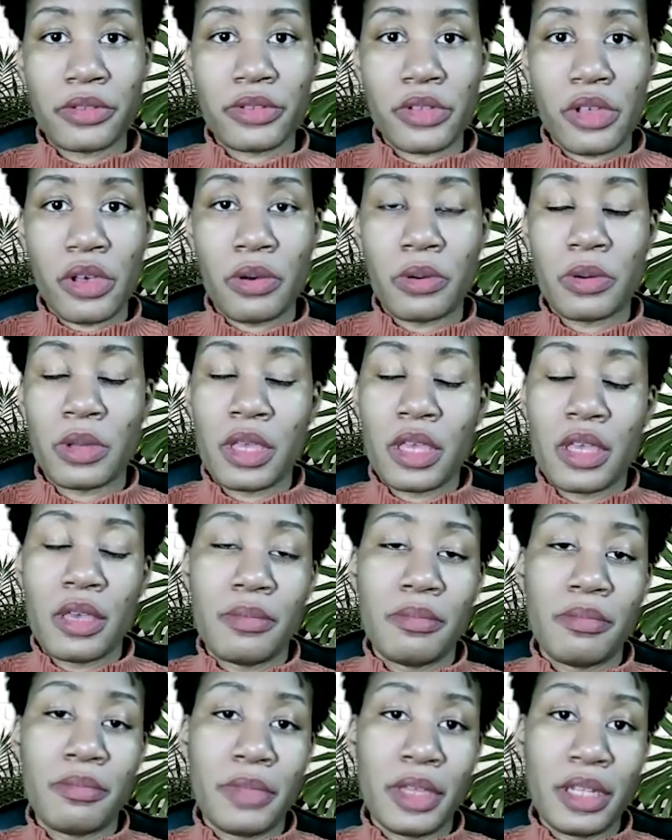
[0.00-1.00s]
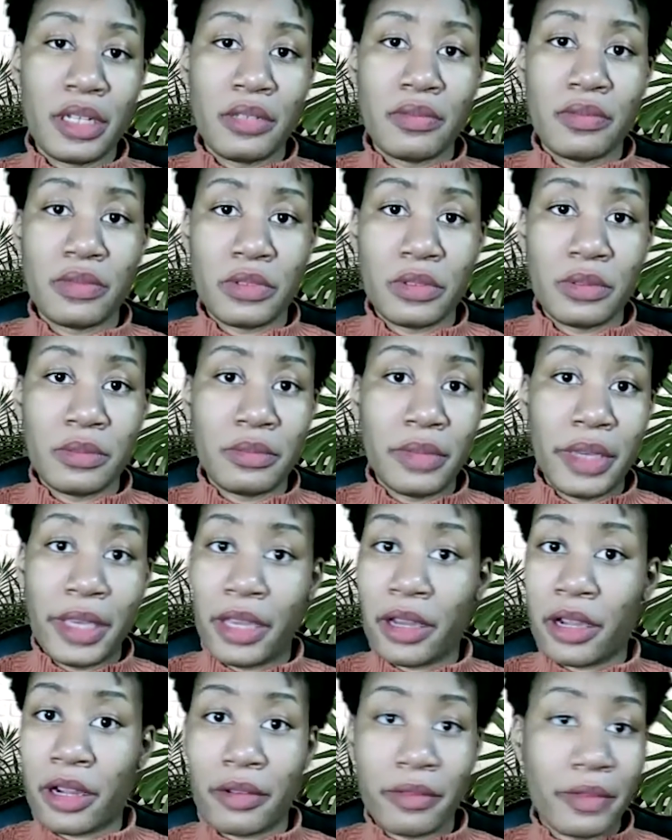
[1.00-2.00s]
So many of you
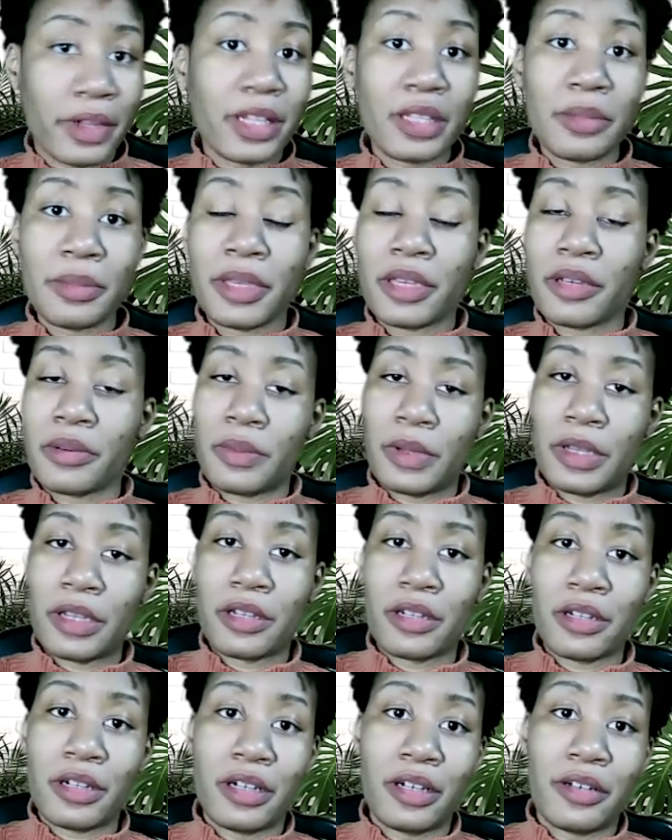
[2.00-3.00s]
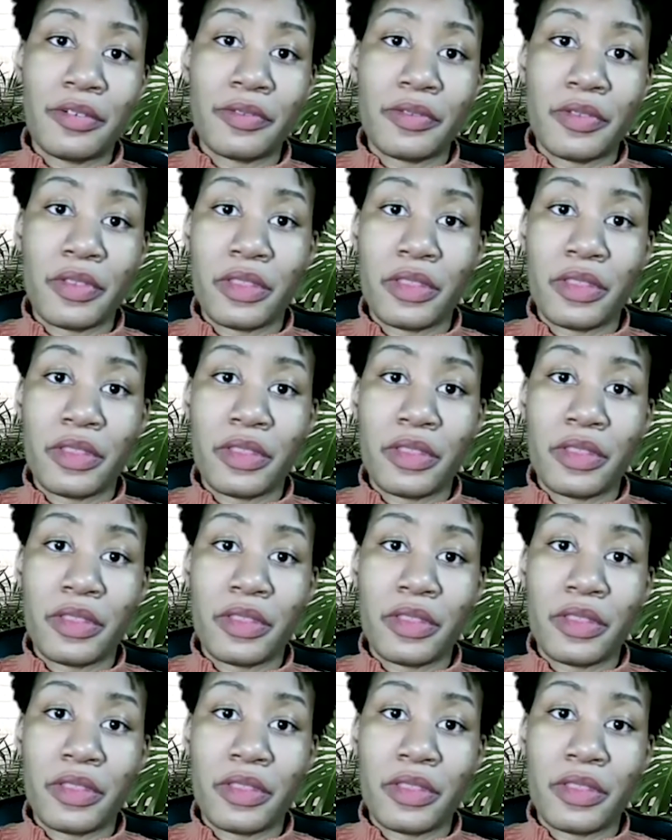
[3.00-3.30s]
may already be aware of